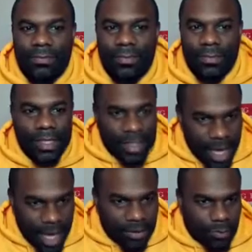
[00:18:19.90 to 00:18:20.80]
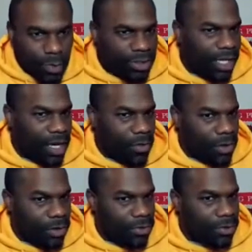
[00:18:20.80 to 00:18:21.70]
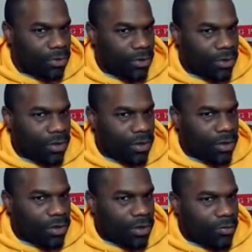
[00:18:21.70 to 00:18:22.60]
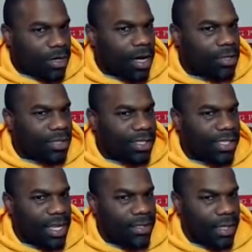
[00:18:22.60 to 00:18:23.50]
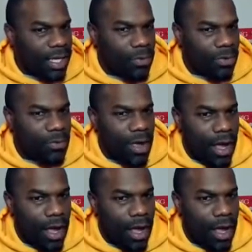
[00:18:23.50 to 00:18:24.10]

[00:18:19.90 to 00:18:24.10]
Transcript: Yes, which equals 100 cents equals what?